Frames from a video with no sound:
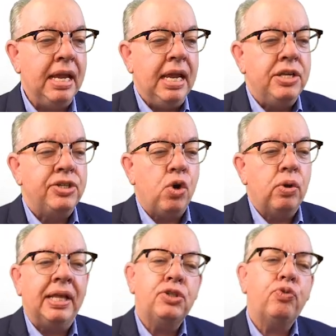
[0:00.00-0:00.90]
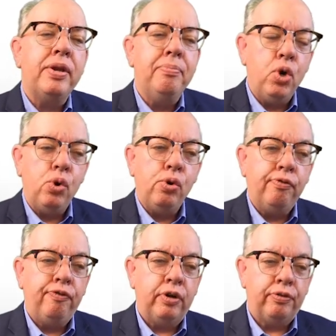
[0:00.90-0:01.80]
So let's
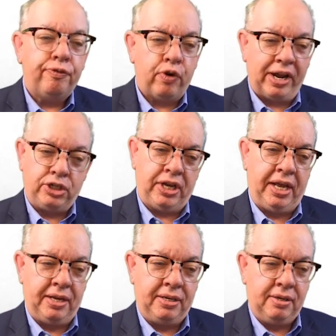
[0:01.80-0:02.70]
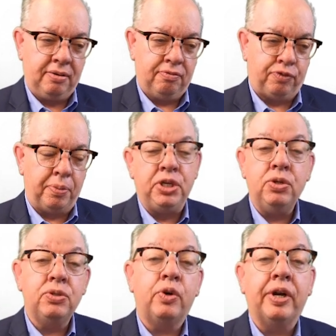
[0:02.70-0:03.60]
remove friction from the
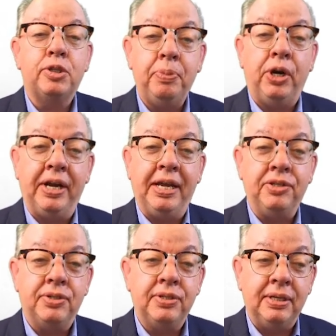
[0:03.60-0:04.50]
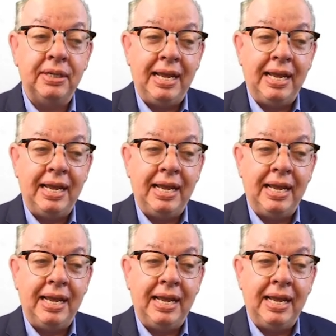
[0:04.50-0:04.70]
user experience,